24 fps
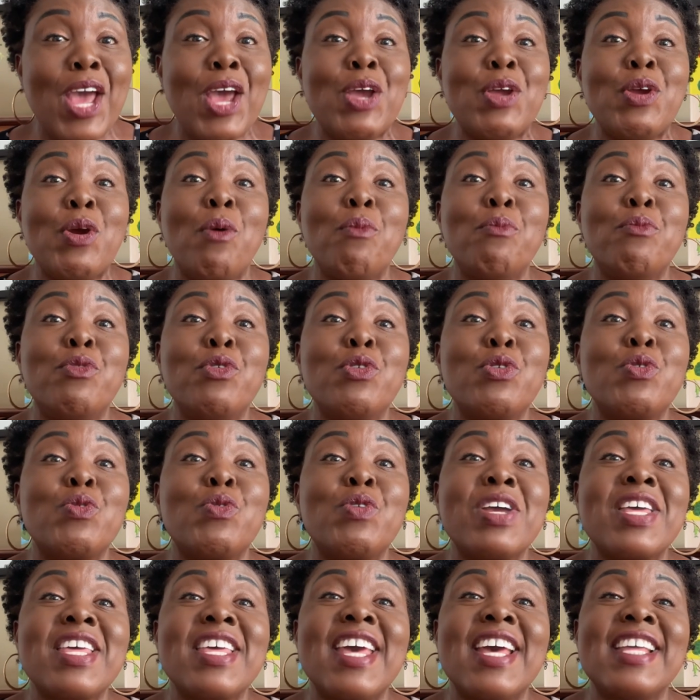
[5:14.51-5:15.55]
your book
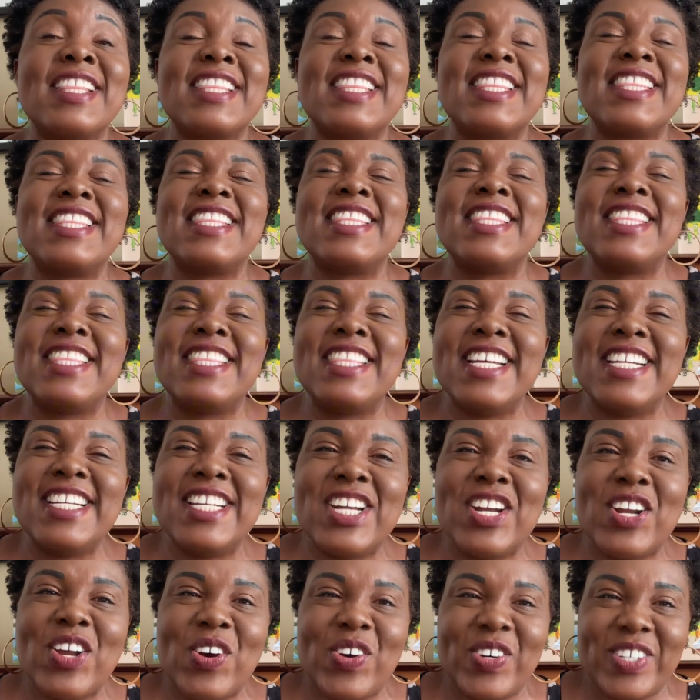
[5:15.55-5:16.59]
will get the
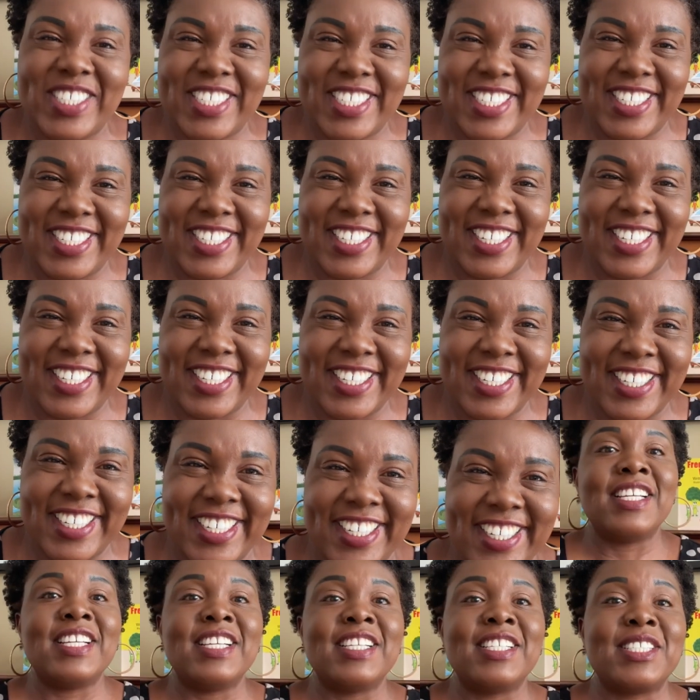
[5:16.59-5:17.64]
nod.
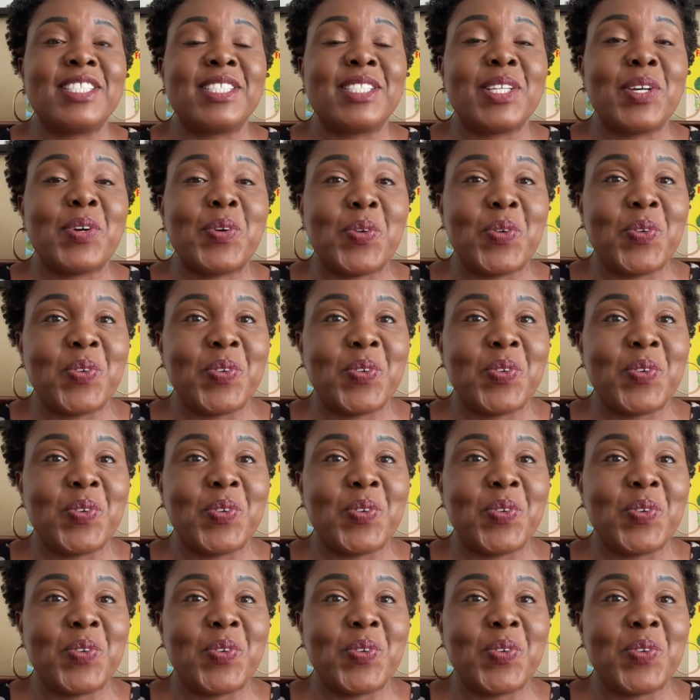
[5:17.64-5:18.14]
So